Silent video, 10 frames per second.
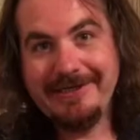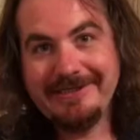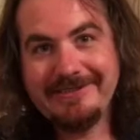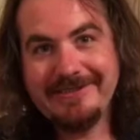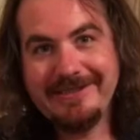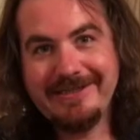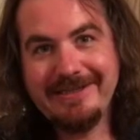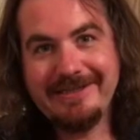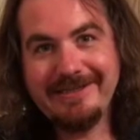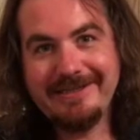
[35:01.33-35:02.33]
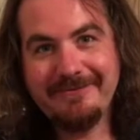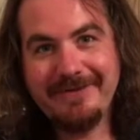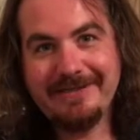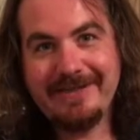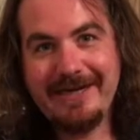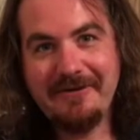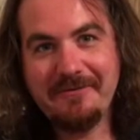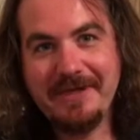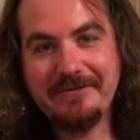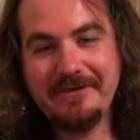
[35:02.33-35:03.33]
get to see. I like the fact that
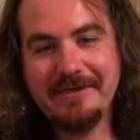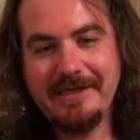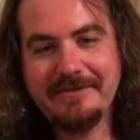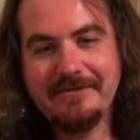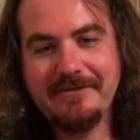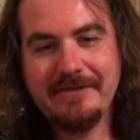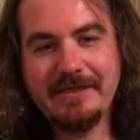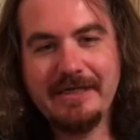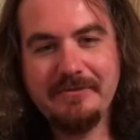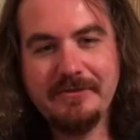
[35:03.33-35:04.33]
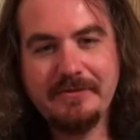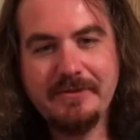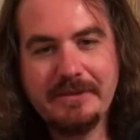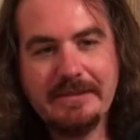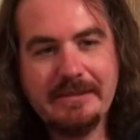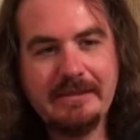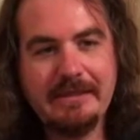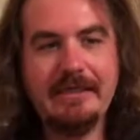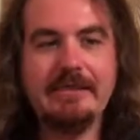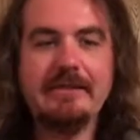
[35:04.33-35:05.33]
Iron Man Green Lantern are a combo.
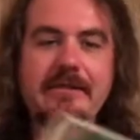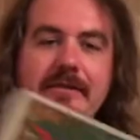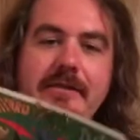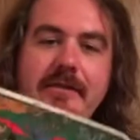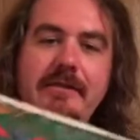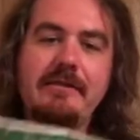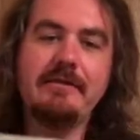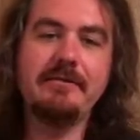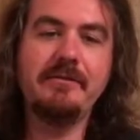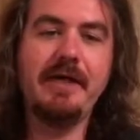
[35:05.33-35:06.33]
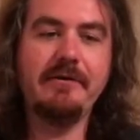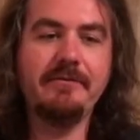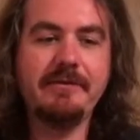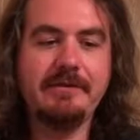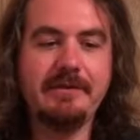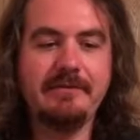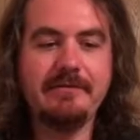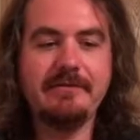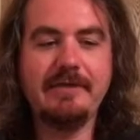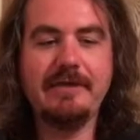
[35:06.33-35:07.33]
And there you go on the back with
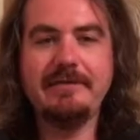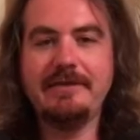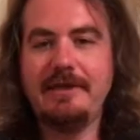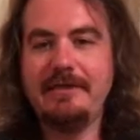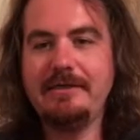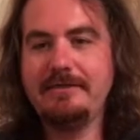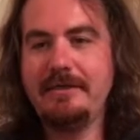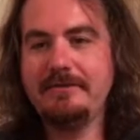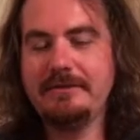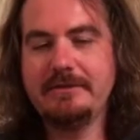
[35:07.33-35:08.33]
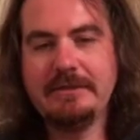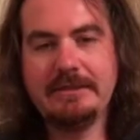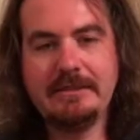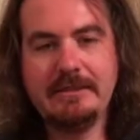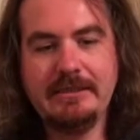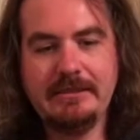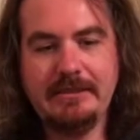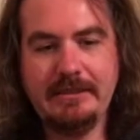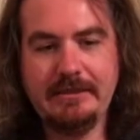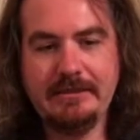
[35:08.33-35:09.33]
1997.
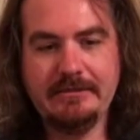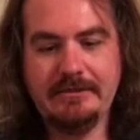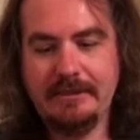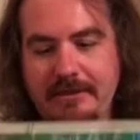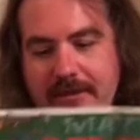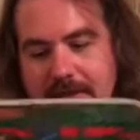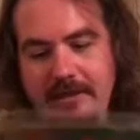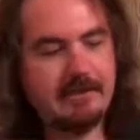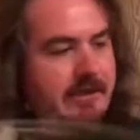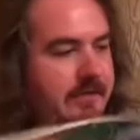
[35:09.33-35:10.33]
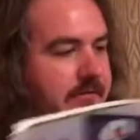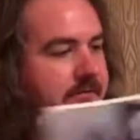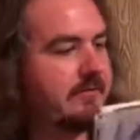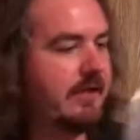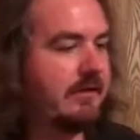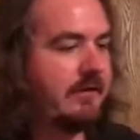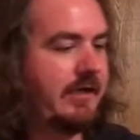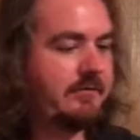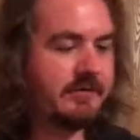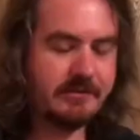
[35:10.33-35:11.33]
Yeah, I thought I had that nailed
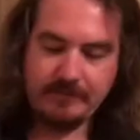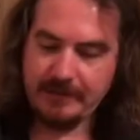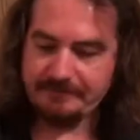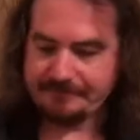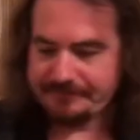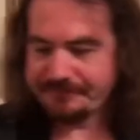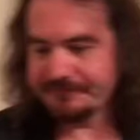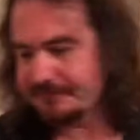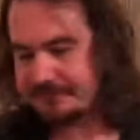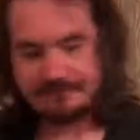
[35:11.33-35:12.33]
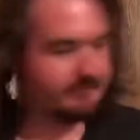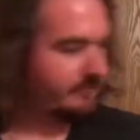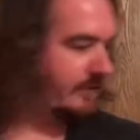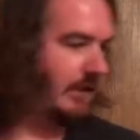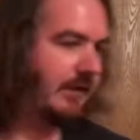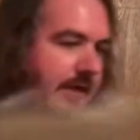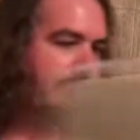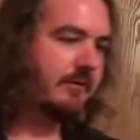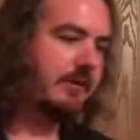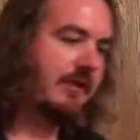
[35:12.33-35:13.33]
down just right. All right,
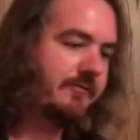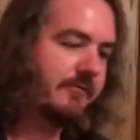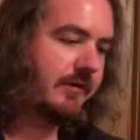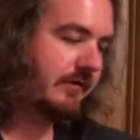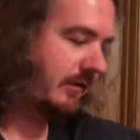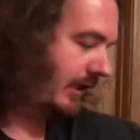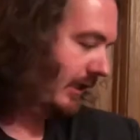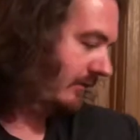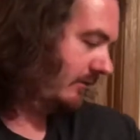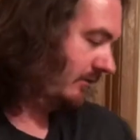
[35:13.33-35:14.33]
well, enough of all that.